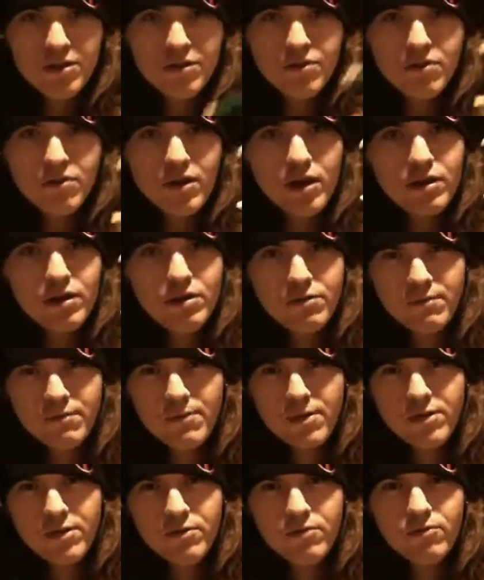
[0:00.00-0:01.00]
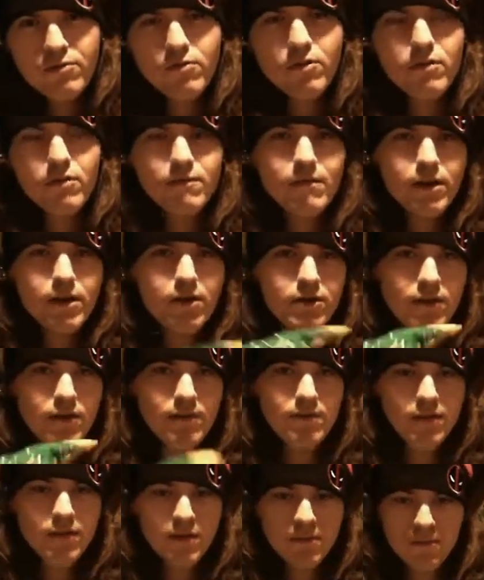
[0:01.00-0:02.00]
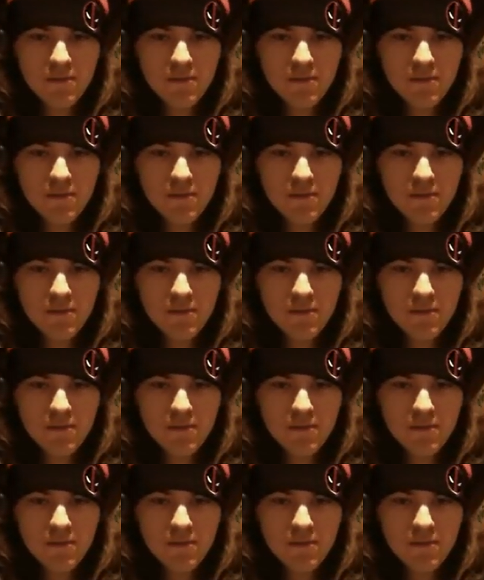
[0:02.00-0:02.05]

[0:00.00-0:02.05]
this guy. He's pretty cool. Very nifty.